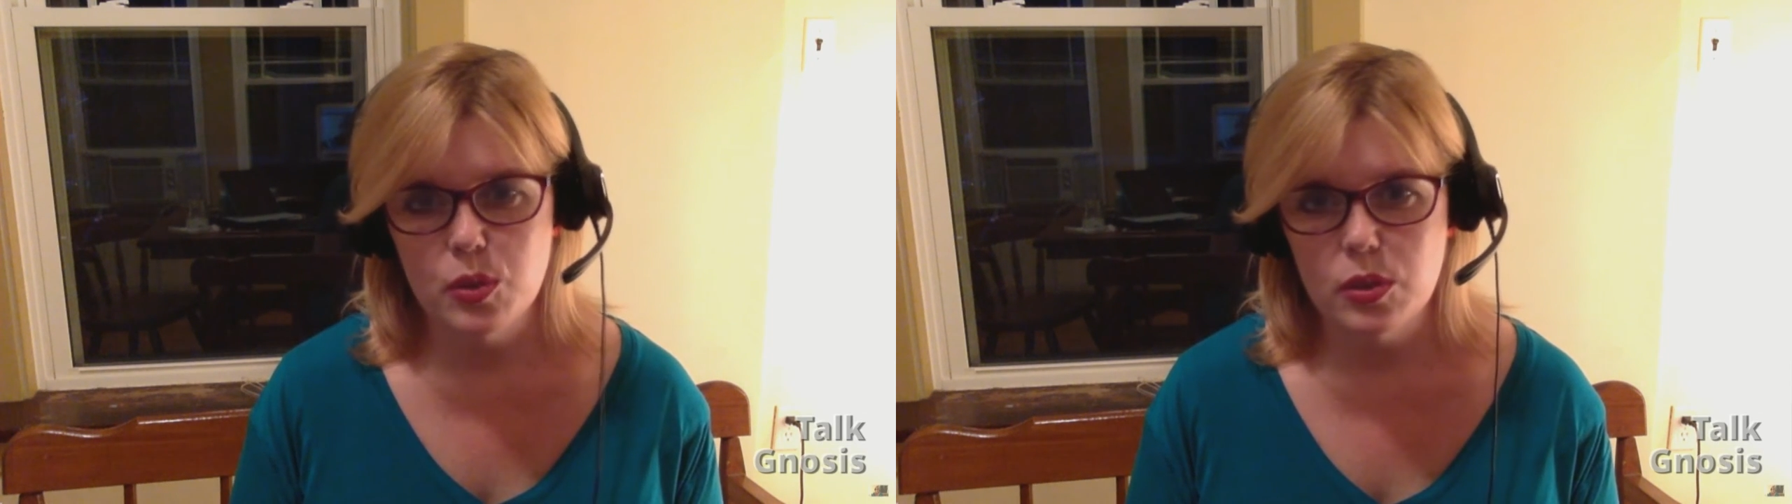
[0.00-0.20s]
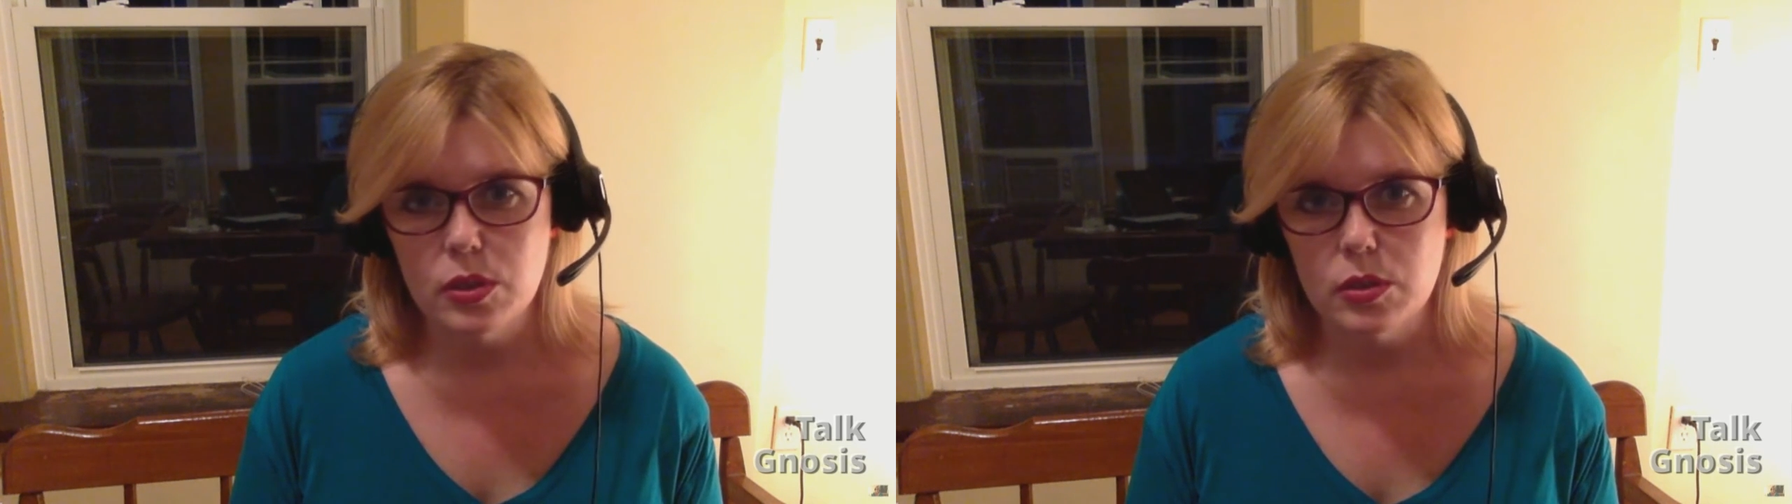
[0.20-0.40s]

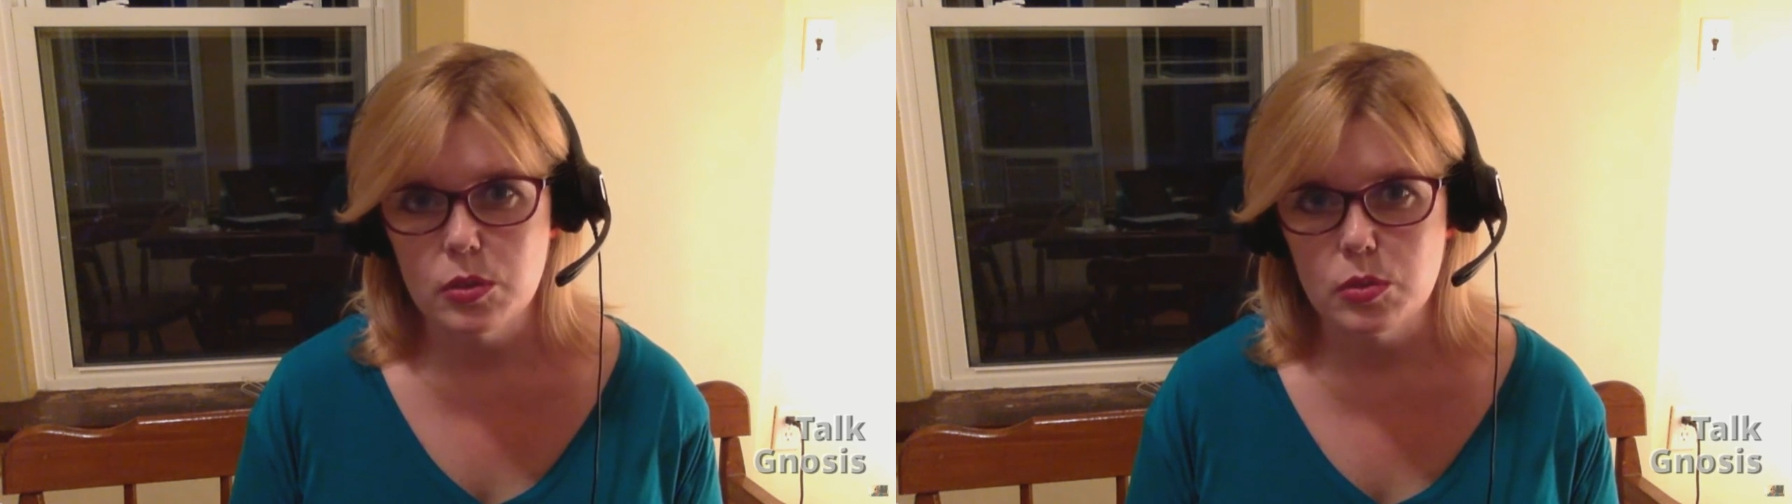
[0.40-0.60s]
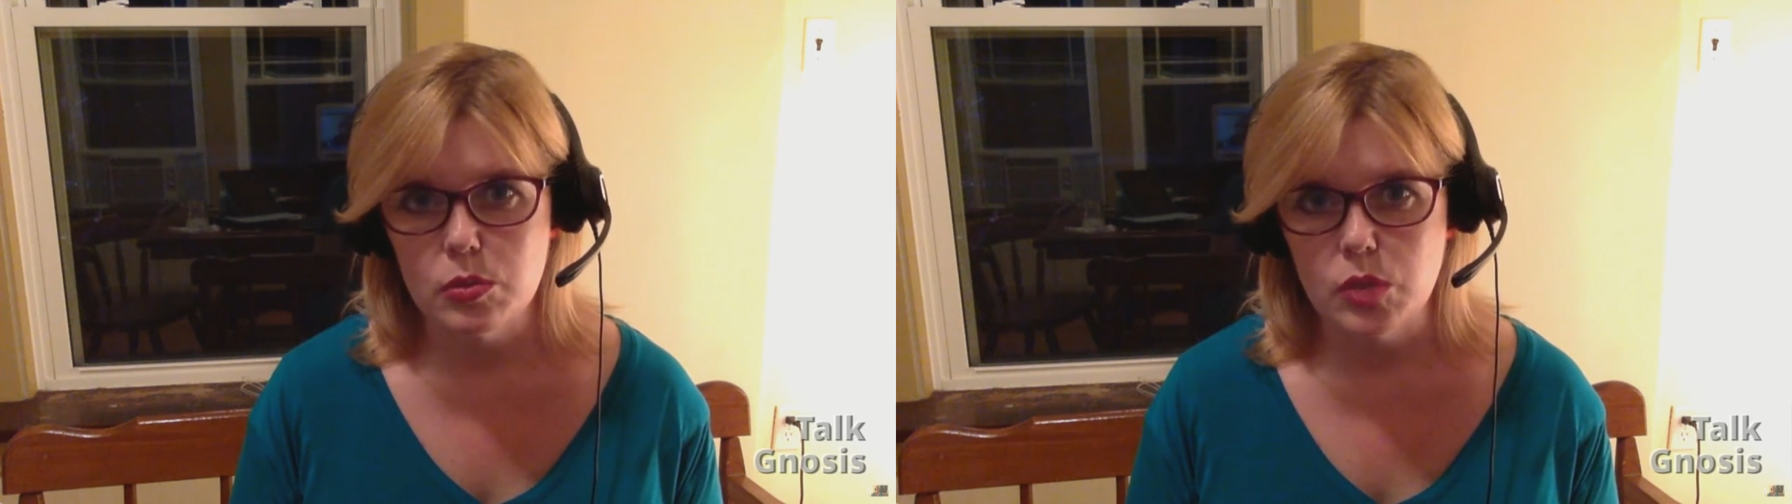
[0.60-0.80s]
who
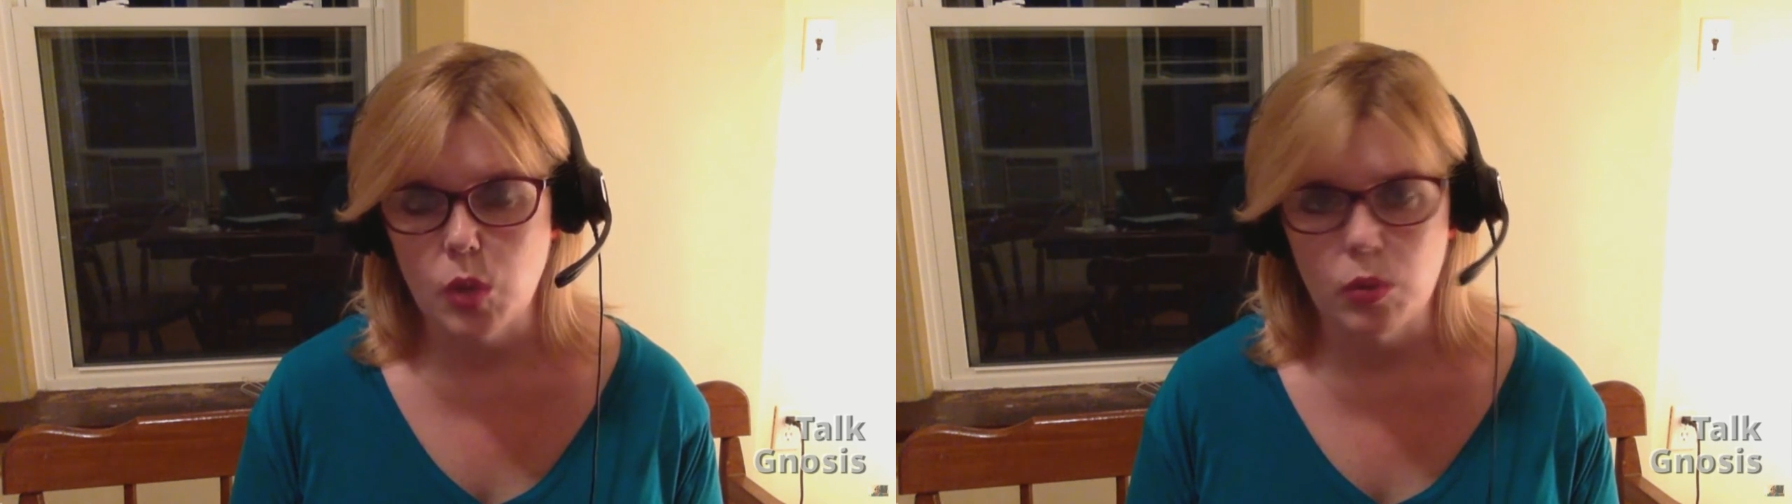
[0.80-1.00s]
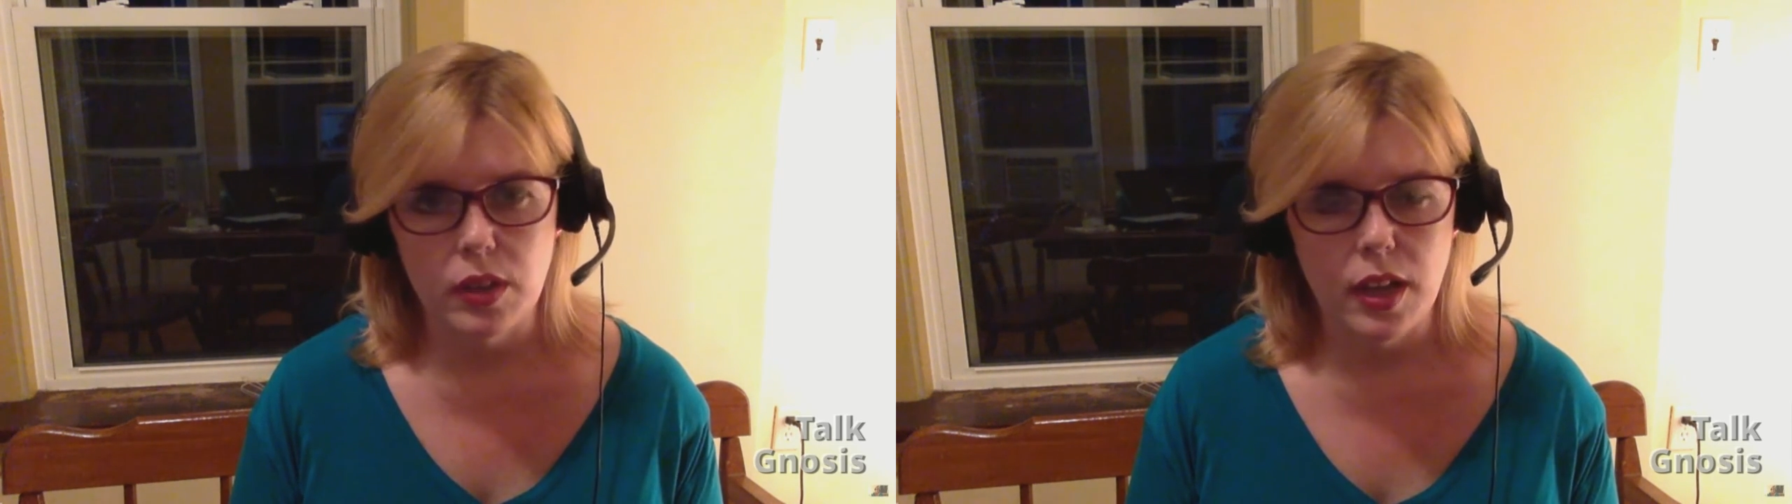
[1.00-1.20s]
you
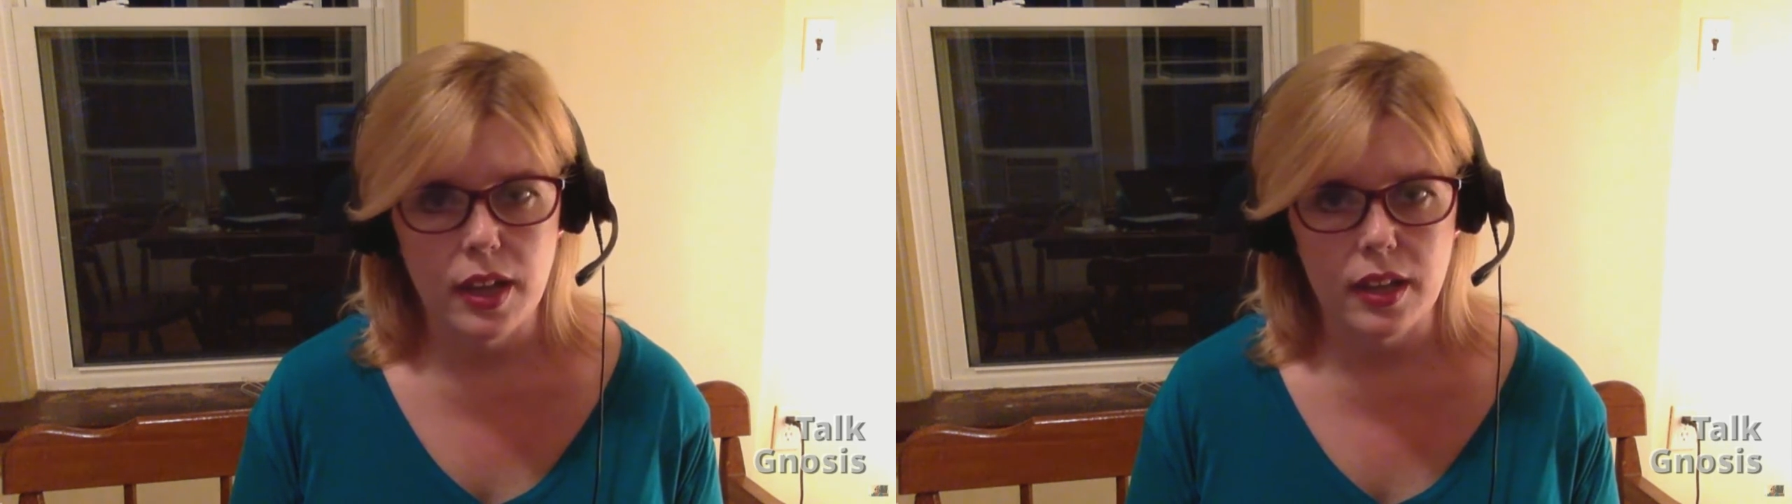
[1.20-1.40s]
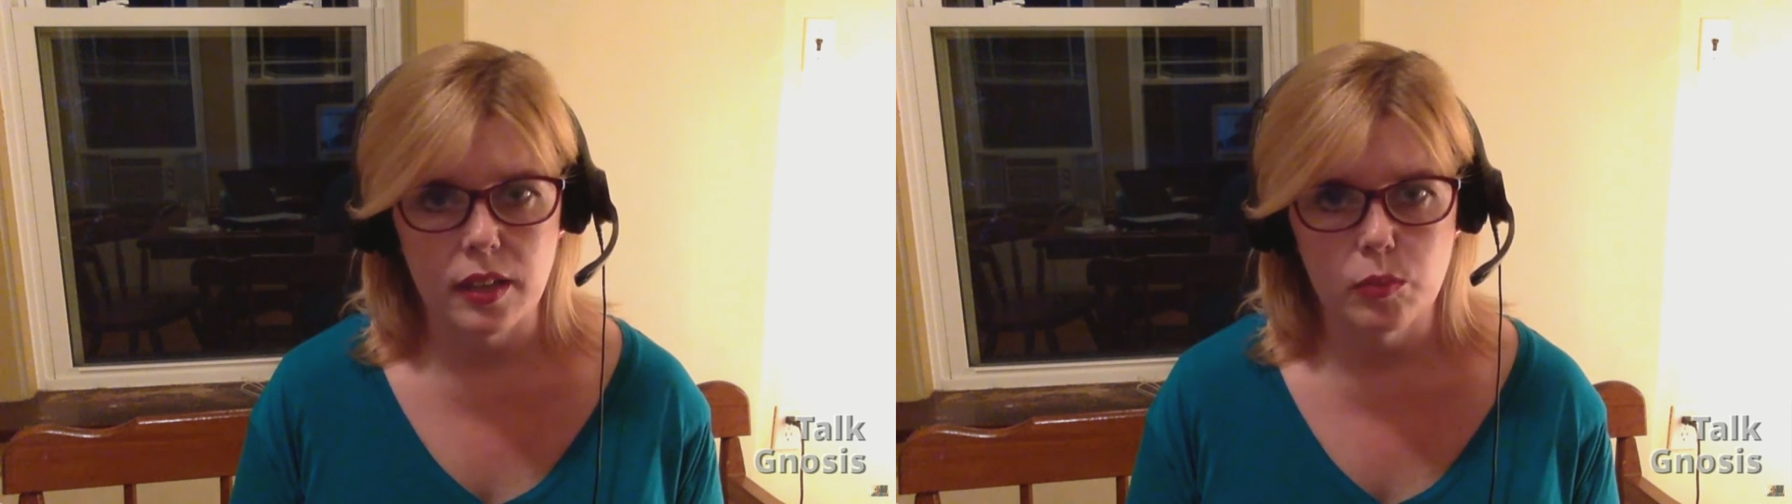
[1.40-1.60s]
don't like.